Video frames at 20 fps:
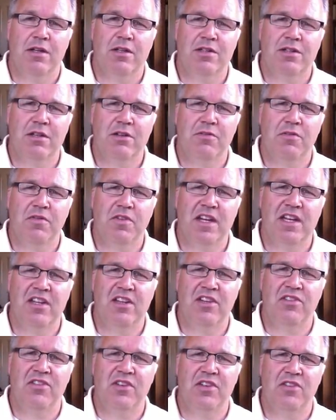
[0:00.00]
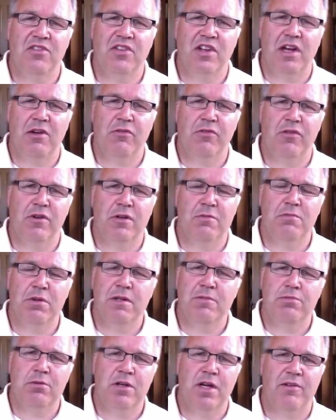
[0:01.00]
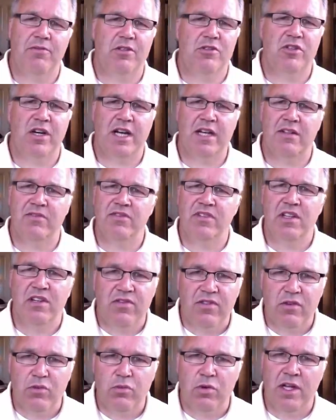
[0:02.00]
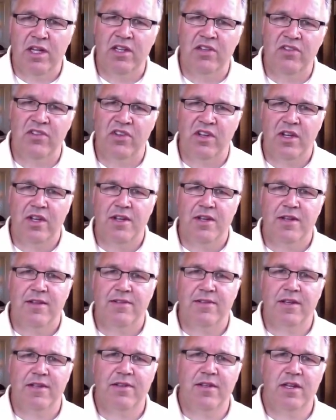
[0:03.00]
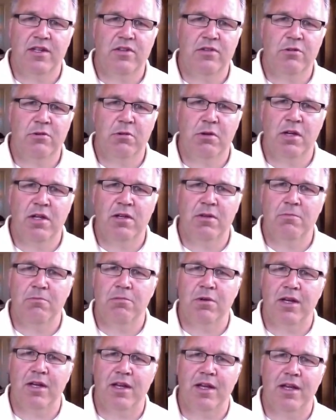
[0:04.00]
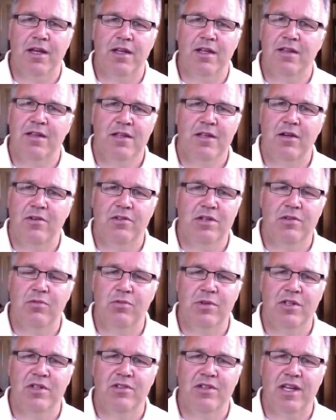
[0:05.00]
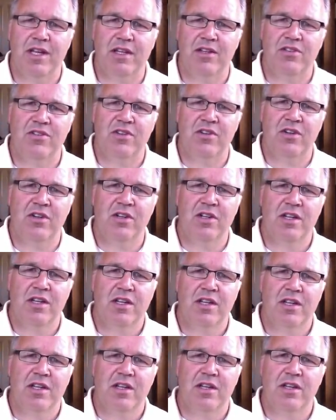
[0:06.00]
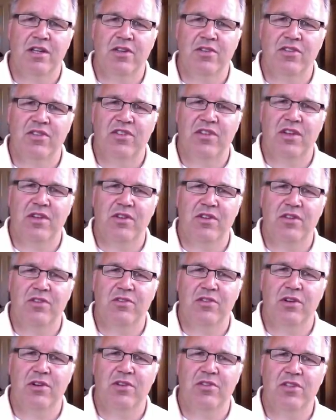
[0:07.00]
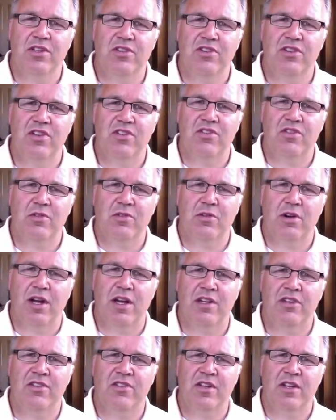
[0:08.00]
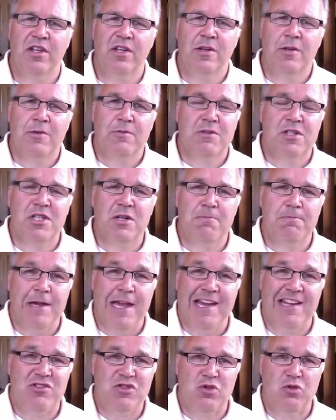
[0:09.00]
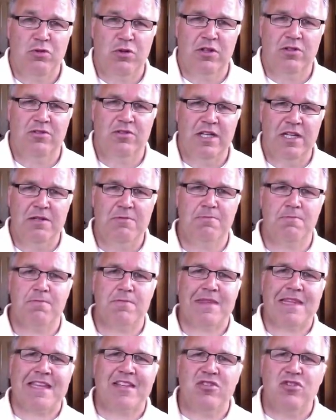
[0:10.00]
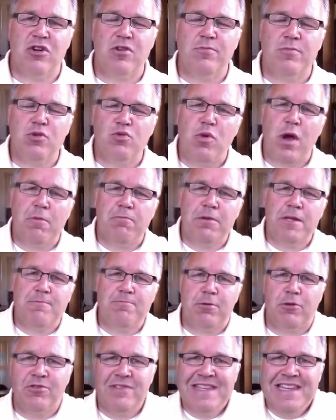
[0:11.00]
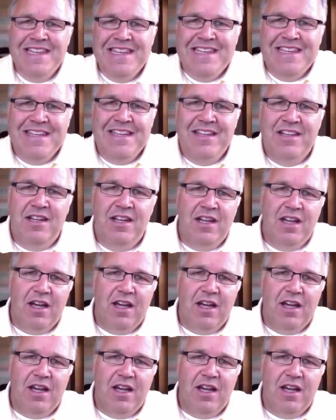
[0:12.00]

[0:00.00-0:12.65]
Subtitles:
to face suffering. People have a lot of different ways that they do it, but the only real answer is the Lord Jesus Christ. So pastorally, in terms of what people need,